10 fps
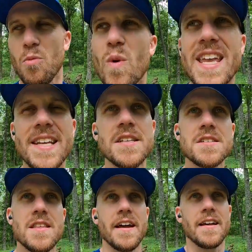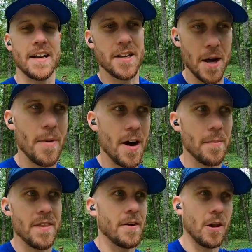weeds that had come
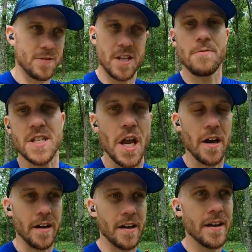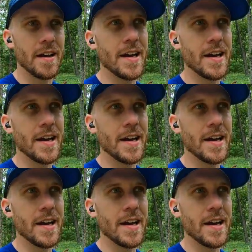up, and then all of a sudden there was none.